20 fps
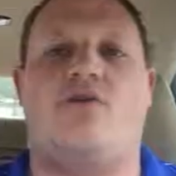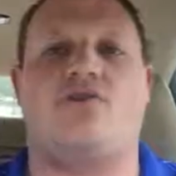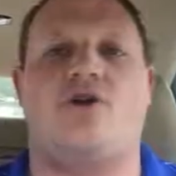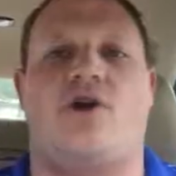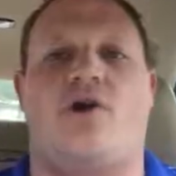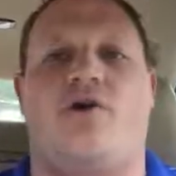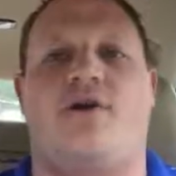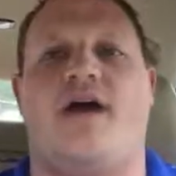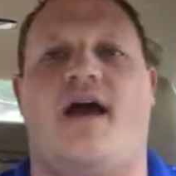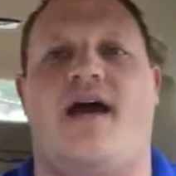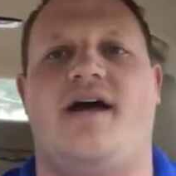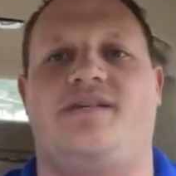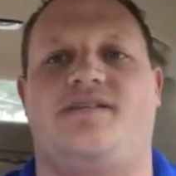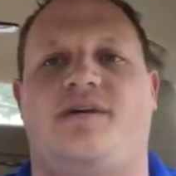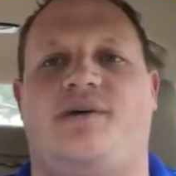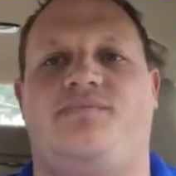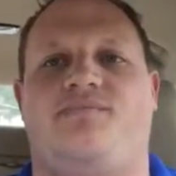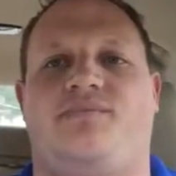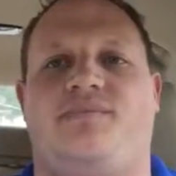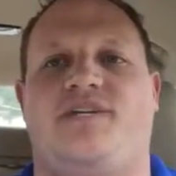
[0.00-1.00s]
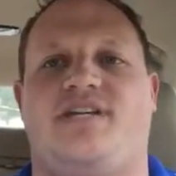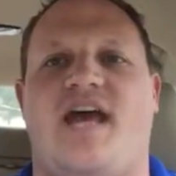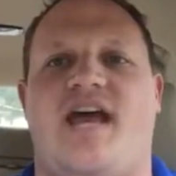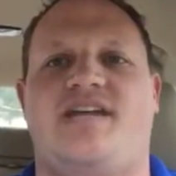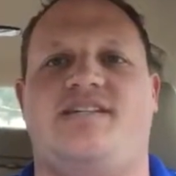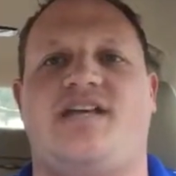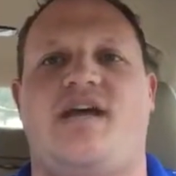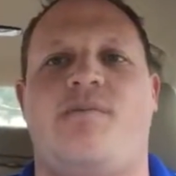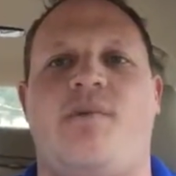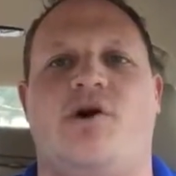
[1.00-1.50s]
How's it going on, guys? Today
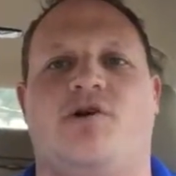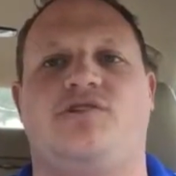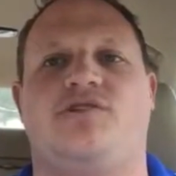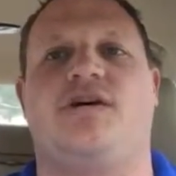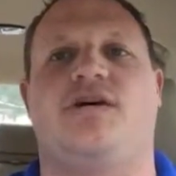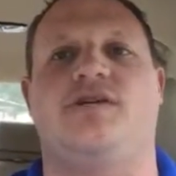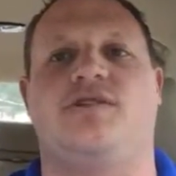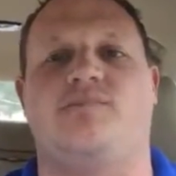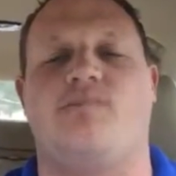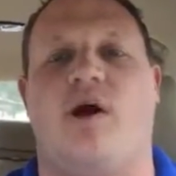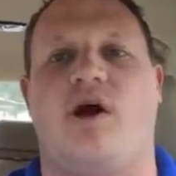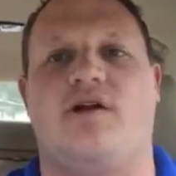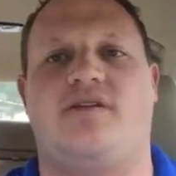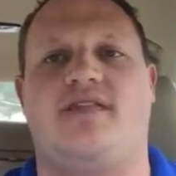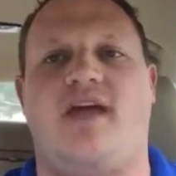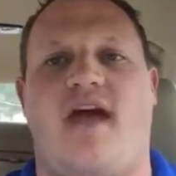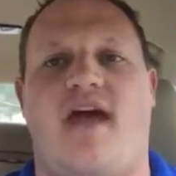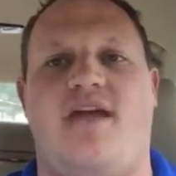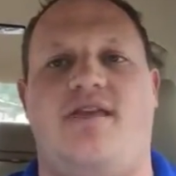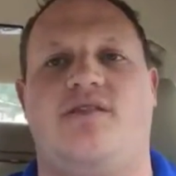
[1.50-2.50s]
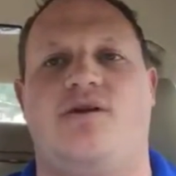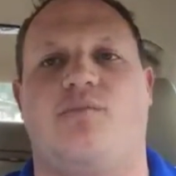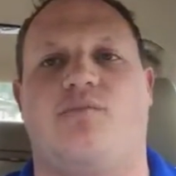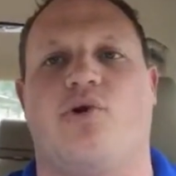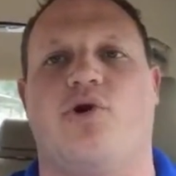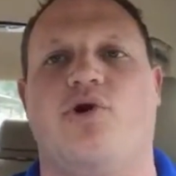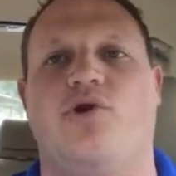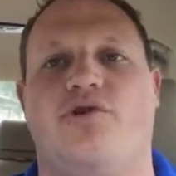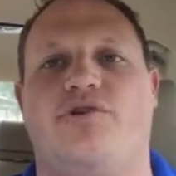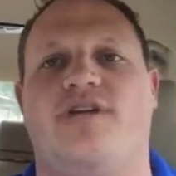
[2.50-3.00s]
is Kim Il-sung's birthday, the
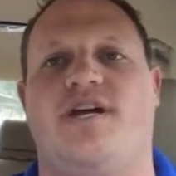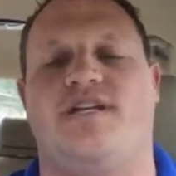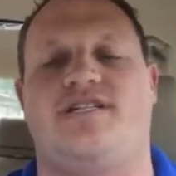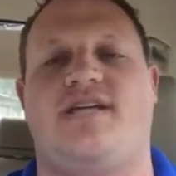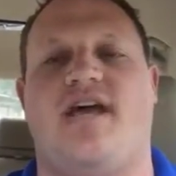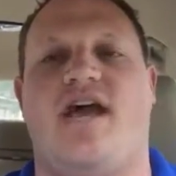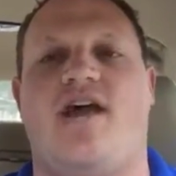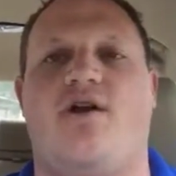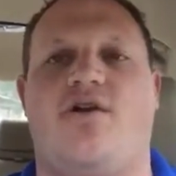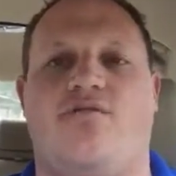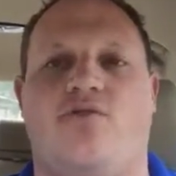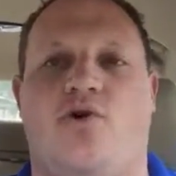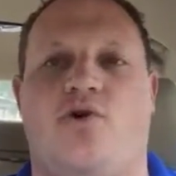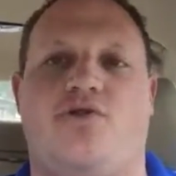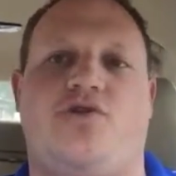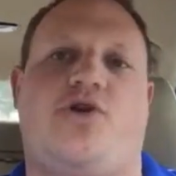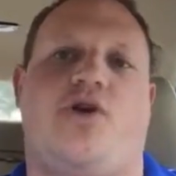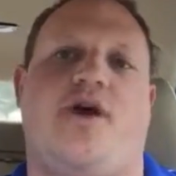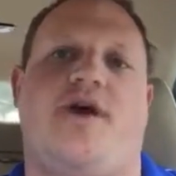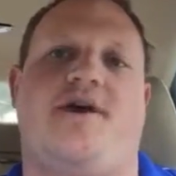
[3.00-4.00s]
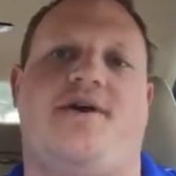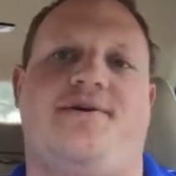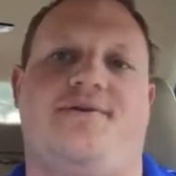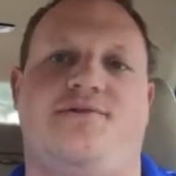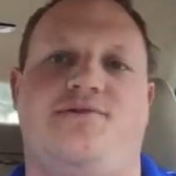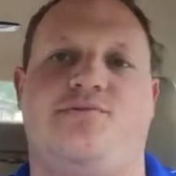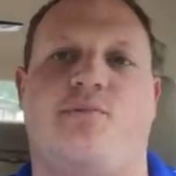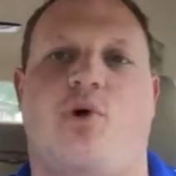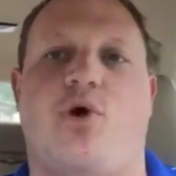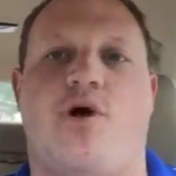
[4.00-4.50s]
brutal dictator of North Korea, who
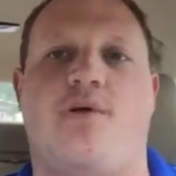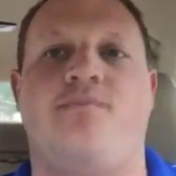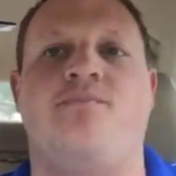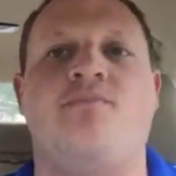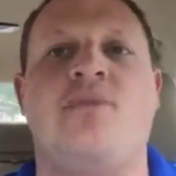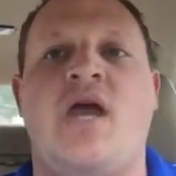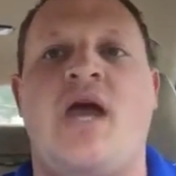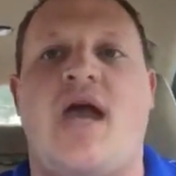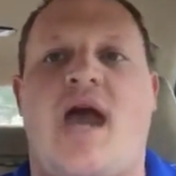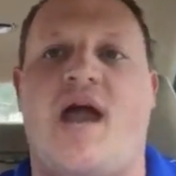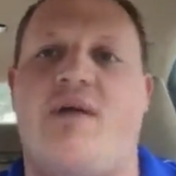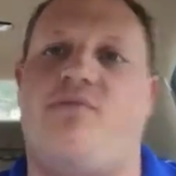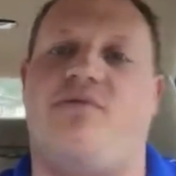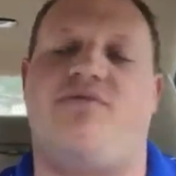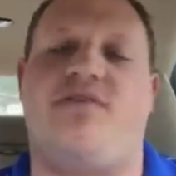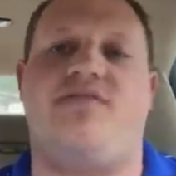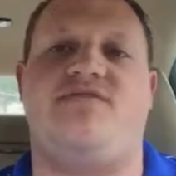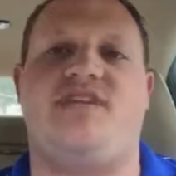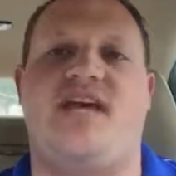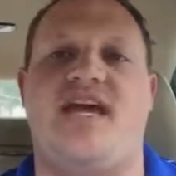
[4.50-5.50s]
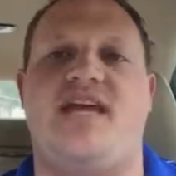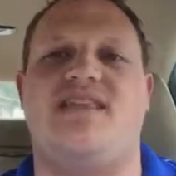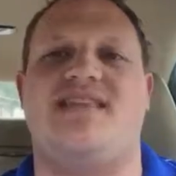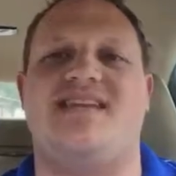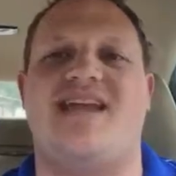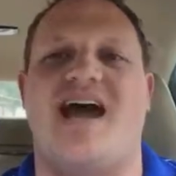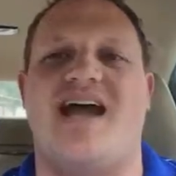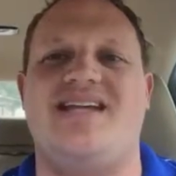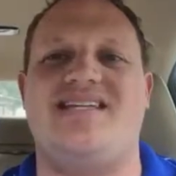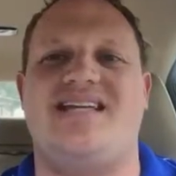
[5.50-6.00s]
was born April
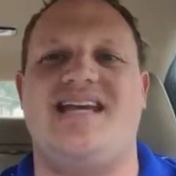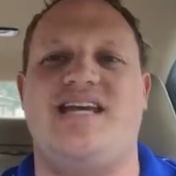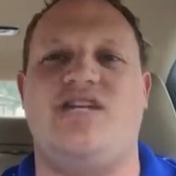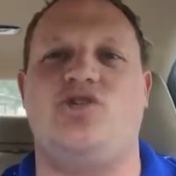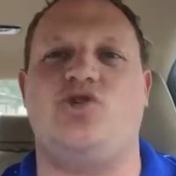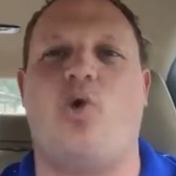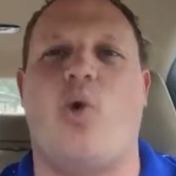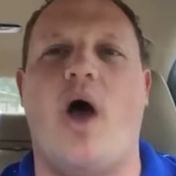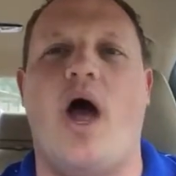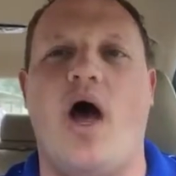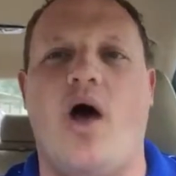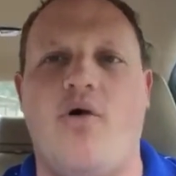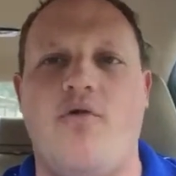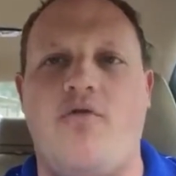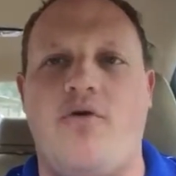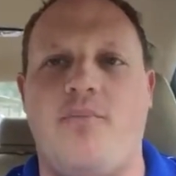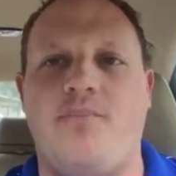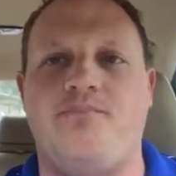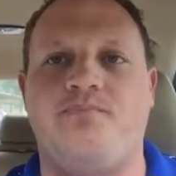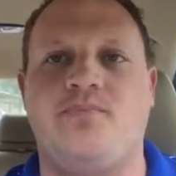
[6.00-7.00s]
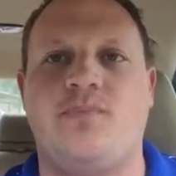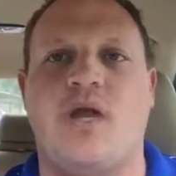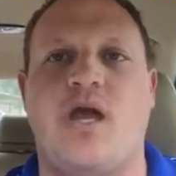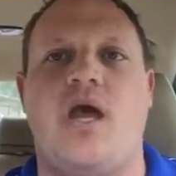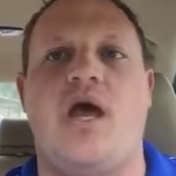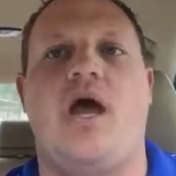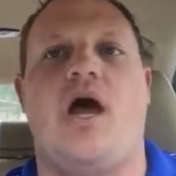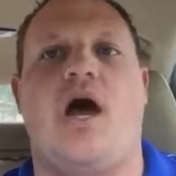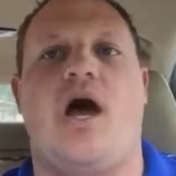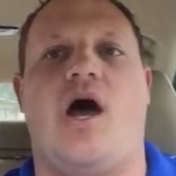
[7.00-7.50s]
15th, 1912.
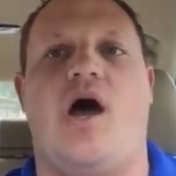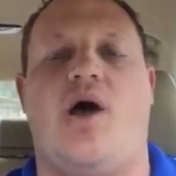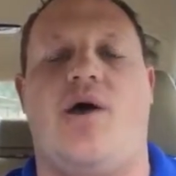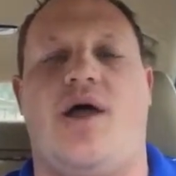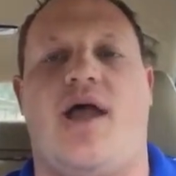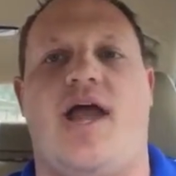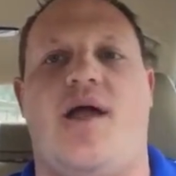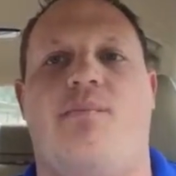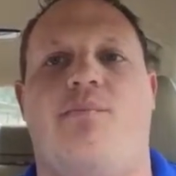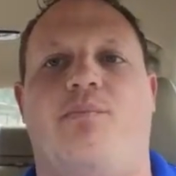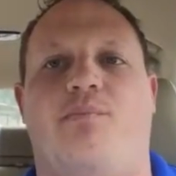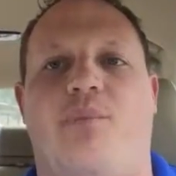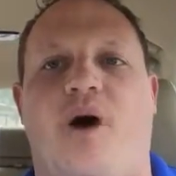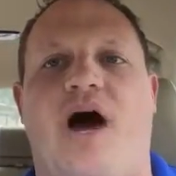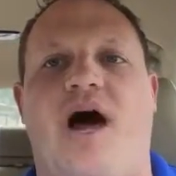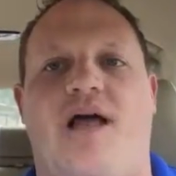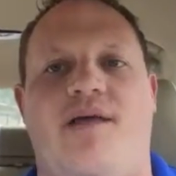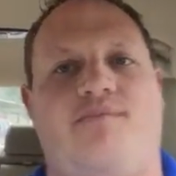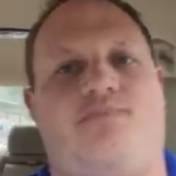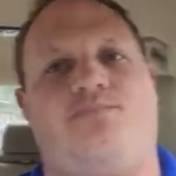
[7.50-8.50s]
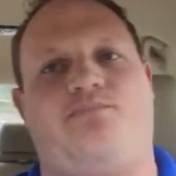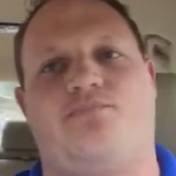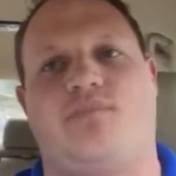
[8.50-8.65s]
But